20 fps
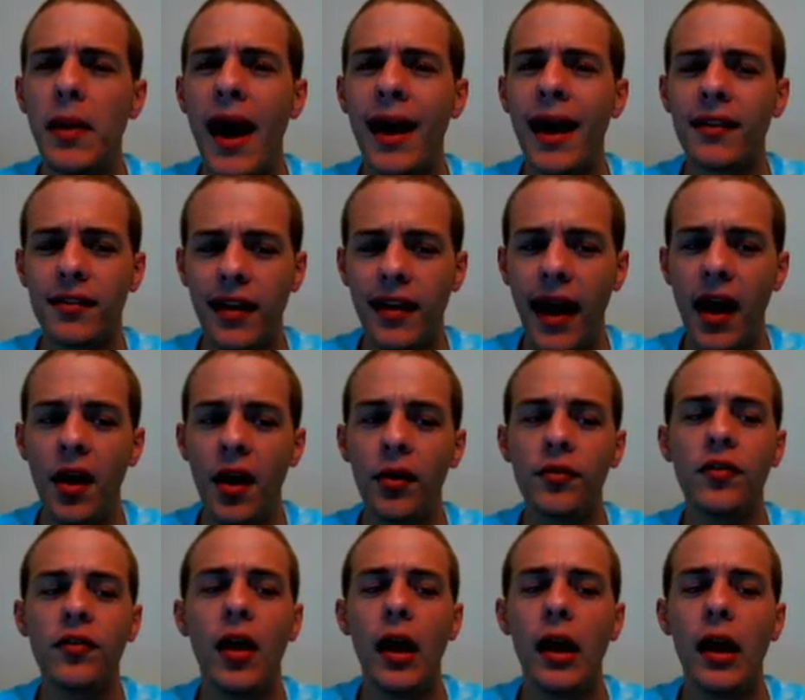
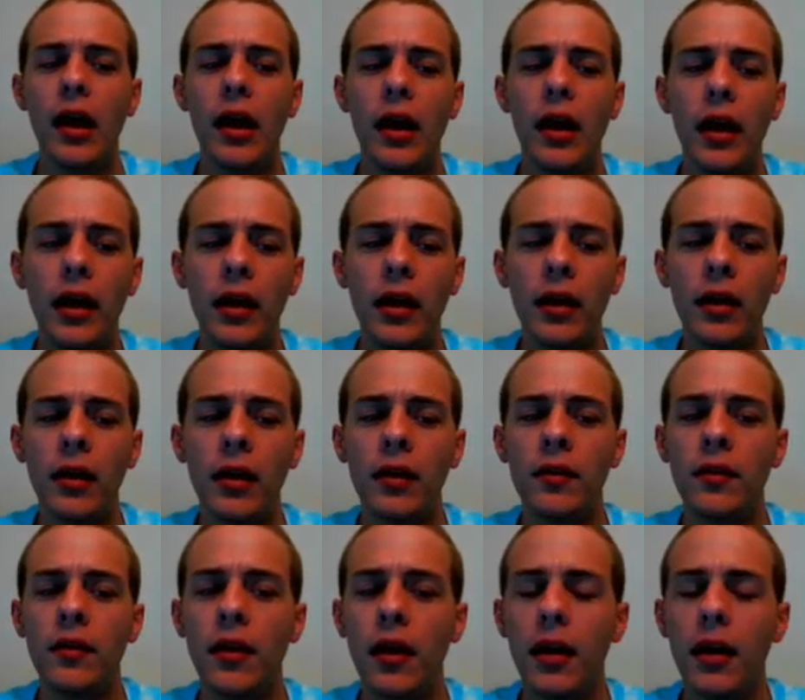pascals
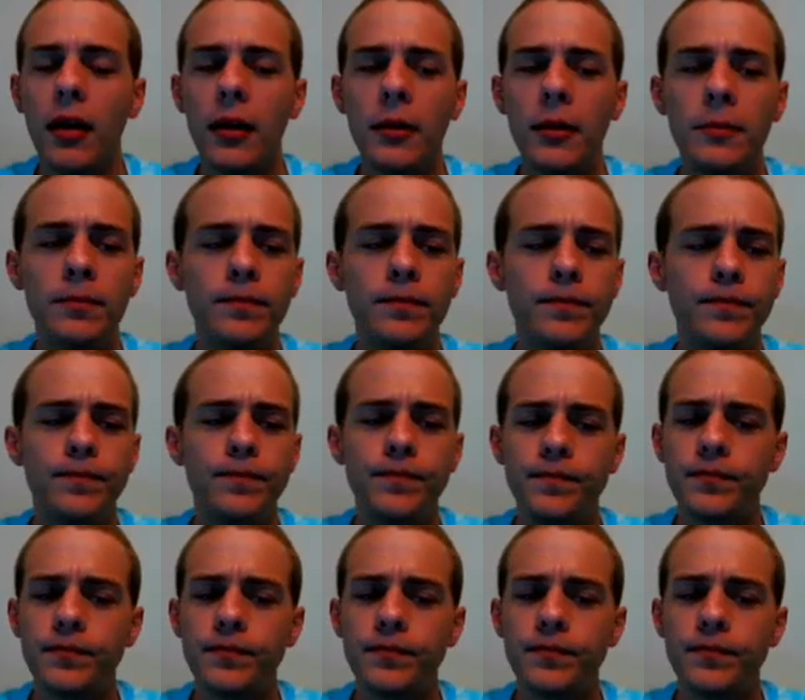and um,